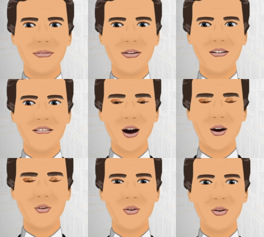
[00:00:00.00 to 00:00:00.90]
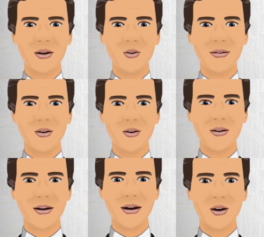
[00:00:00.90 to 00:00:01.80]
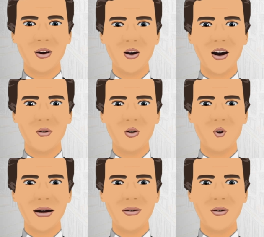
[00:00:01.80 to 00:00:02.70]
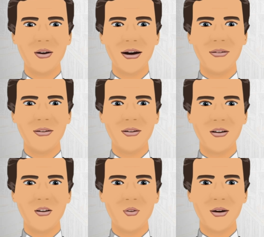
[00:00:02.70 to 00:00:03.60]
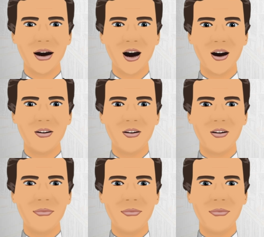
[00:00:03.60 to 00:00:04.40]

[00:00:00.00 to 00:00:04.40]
Reformers began to demand sewer systems and clean water.